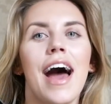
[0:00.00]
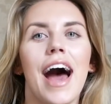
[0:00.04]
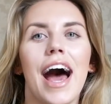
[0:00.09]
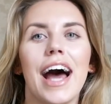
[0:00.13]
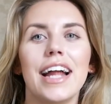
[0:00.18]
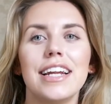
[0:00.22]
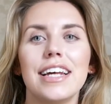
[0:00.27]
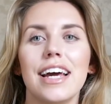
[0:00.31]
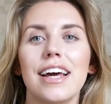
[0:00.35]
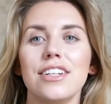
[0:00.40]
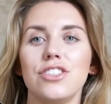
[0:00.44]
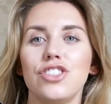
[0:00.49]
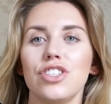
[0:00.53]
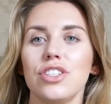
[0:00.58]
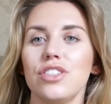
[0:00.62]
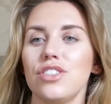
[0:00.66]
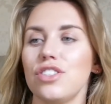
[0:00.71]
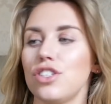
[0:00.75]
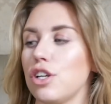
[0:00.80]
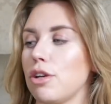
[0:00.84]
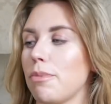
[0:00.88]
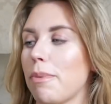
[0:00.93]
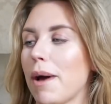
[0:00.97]
And at
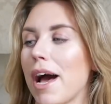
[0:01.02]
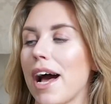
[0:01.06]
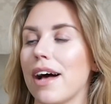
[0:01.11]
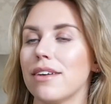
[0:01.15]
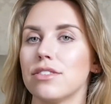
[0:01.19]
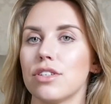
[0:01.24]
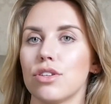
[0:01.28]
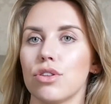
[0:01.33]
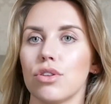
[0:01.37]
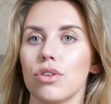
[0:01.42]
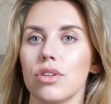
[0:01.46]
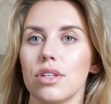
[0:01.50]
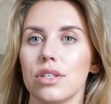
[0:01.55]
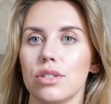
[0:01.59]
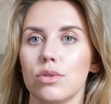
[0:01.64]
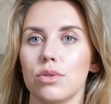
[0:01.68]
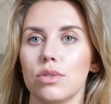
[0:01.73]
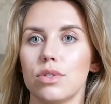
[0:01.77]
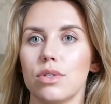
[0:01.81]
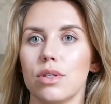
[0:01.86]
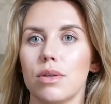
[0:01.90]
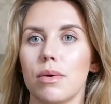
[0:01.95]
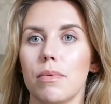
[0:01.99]
just £2, I thought this
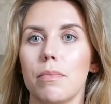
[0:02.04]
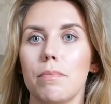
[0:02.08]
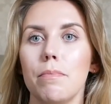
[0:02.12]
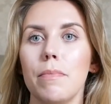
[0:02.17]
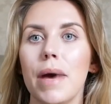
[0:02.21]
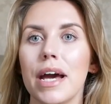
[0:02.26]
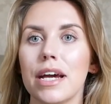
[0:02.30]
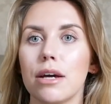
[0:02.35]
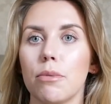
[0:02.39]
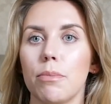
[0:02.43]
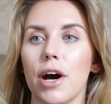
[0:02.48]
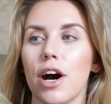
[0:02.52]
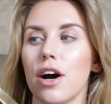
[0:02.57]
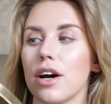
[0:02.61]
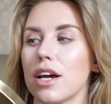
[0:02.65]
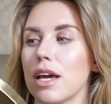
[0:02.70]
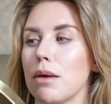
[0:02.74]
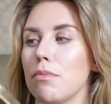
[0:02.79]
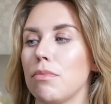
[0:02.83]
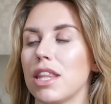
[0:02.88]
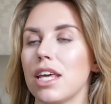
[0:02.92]
was a mega bargain,